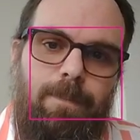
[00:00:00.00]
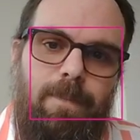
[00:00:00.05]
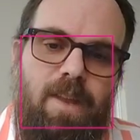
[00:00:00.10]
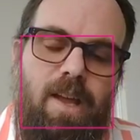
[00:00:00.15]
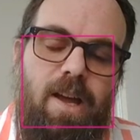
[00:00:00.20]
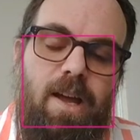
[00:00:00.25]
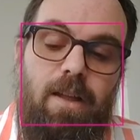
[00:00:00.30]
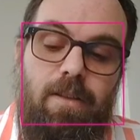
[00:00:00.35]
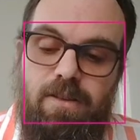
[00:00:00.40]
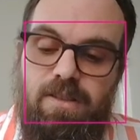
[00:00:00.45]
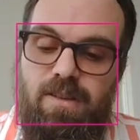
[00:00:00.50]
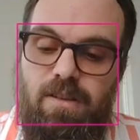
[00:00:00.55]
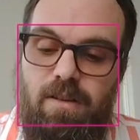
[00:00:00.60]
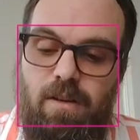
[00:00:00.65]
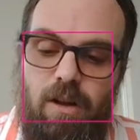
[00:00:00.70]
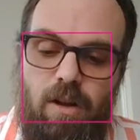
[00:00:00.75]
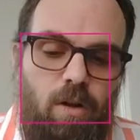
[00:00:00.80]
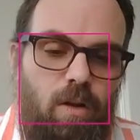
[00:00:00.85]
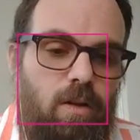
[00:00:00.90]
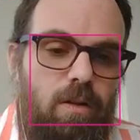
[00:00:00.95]

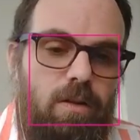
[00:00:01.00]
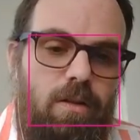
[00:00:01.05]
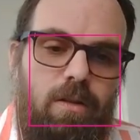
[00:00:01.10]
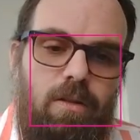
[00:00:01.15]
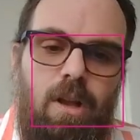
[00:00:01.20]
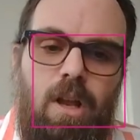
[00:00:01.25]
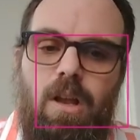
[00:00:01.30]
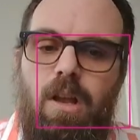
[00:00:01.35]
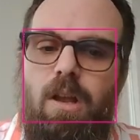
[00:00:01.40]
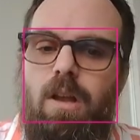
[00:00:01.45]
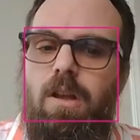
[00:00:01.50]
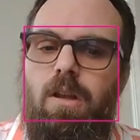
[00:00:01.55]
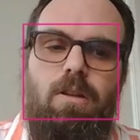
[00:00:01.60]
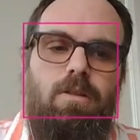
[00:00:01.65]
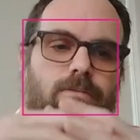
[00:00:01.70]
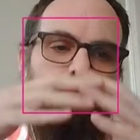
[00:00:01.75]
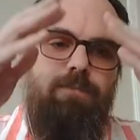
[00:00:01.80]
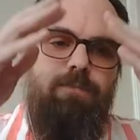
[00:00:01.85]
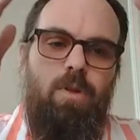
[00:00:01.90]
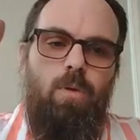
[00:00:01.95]

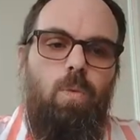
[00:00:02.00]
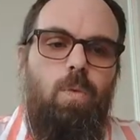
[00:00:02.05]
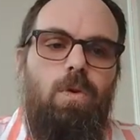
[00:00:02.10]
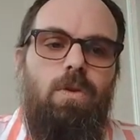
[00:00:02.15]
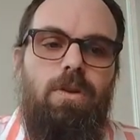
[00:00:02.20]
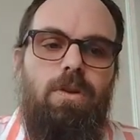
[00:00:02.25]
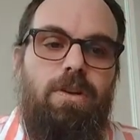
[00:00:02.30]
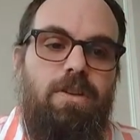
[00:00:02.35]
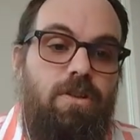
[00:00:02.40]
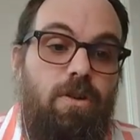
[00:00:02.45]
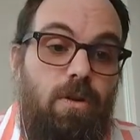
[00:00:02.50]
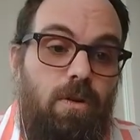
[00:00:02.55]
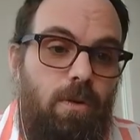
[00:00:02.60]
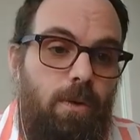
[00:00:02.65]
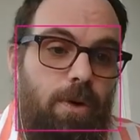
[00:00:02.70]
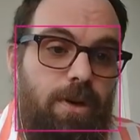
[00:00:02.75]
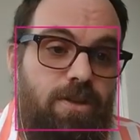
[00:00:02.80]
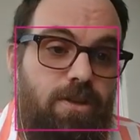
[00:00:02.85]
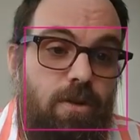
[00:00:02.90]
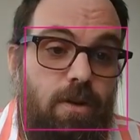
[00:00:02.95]
The world is your
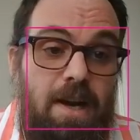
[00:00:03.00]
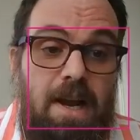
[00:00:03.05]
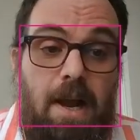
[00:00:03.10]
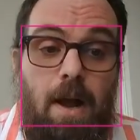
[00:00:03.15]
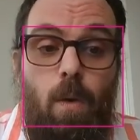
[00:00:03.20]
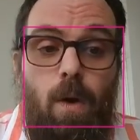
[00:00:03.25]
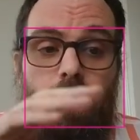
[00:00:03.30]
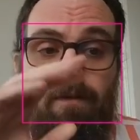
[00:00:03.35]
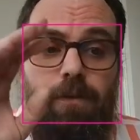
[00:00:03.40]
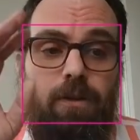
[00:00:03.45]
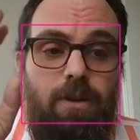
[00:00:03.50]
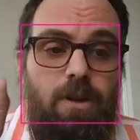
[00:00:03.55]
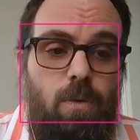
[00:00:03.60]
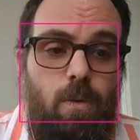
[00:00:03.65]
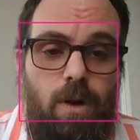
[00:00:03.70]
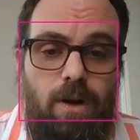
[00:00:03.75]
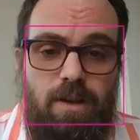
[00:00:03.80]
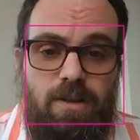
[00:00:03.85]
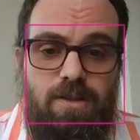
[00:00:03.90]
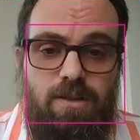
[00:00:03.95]
oyster, however you
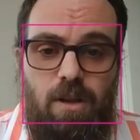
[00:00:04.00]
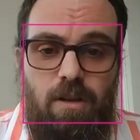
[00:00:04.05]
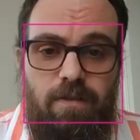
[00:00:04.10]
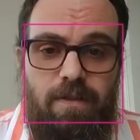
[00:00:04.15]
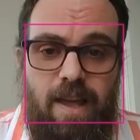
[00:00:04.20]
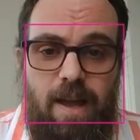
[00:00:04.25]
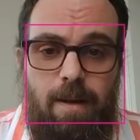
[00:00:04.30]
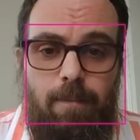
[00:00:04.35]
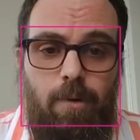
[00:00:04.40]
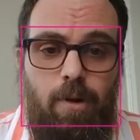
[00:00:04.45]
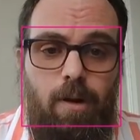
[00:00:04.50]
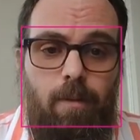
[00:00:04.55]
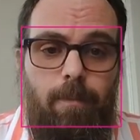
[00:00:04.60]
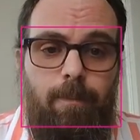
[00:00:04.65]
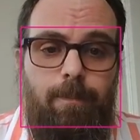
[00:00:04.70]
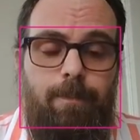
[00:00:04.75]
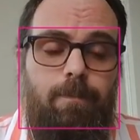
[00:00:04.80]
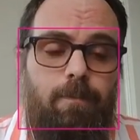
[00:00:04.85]
want to solve that problem.